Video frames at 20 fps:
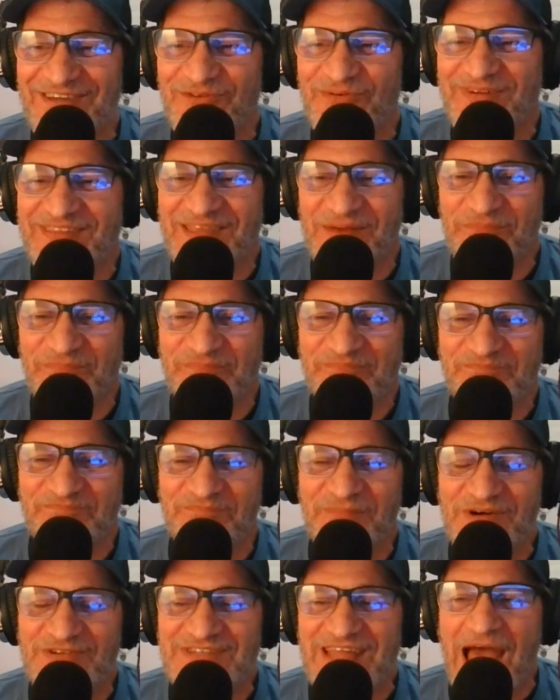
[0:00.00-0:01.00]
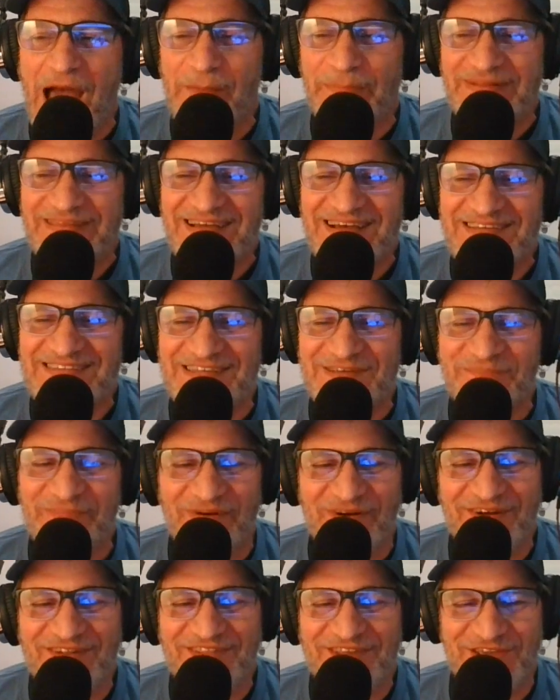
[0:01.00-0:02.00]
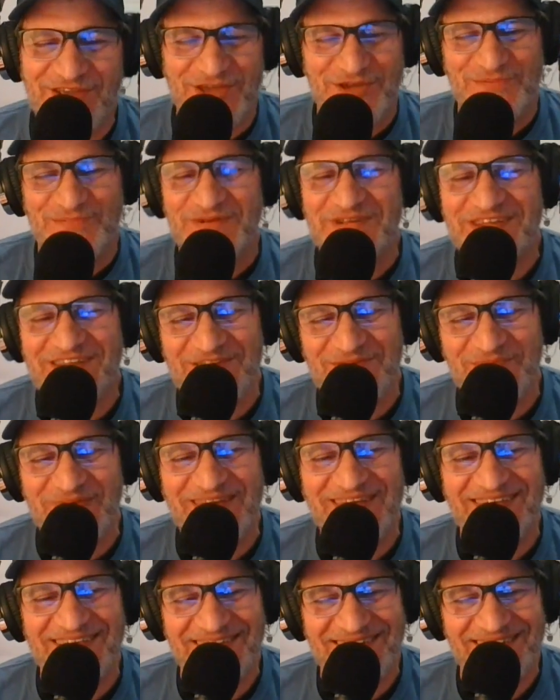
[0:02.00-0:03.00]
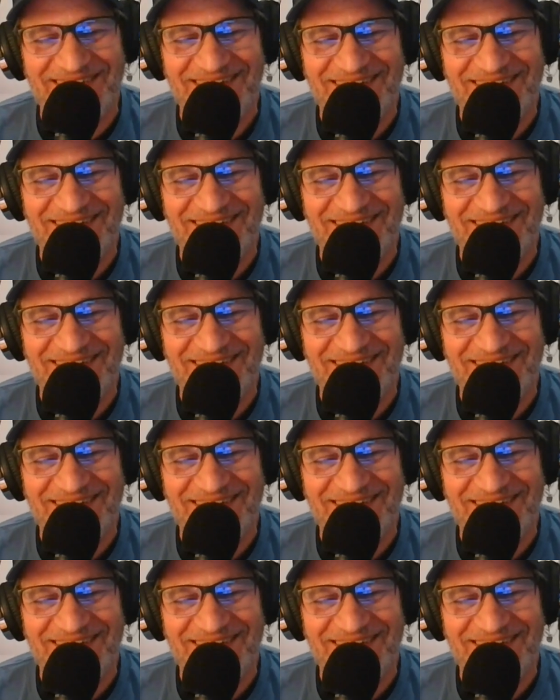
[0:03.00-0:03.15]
you what the most appetizing part of the human could be?